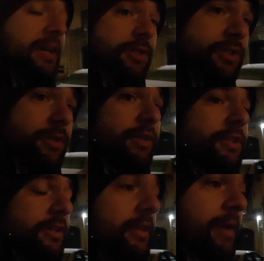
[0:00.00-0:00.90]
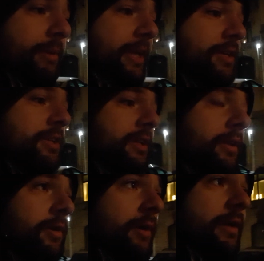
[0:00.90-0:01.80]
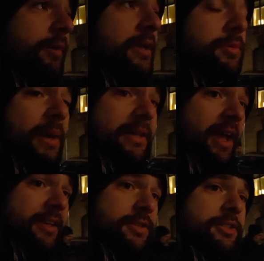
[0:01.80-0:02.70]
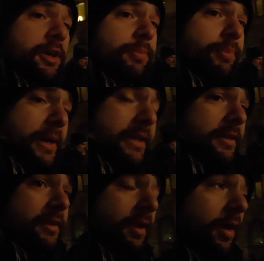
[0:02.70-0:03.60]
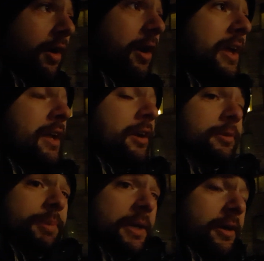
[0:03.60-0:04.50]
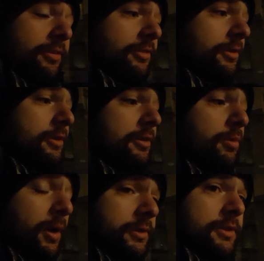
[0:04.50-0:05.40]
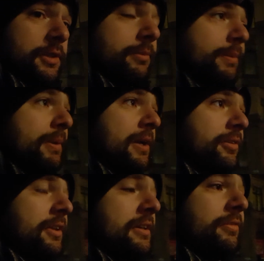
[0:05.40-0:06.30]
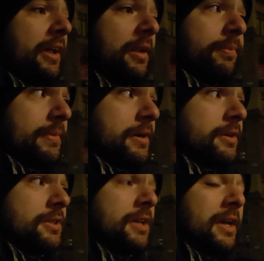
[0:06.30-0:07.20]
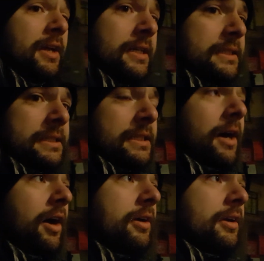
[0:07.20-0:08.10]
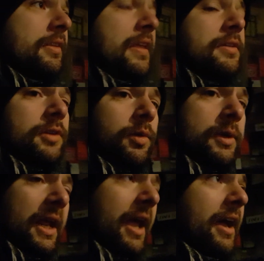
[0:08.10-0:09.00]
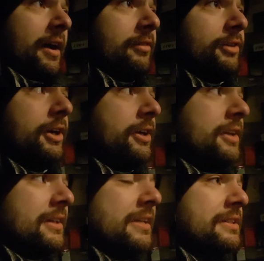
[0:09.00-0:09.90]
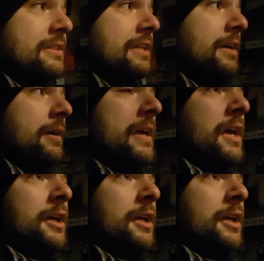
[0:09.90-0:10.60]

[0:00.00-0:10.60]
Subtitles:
actually structuring the application in the correct way. You might actually start breaking the law, not because you want to, but because the developers they don't have the necessary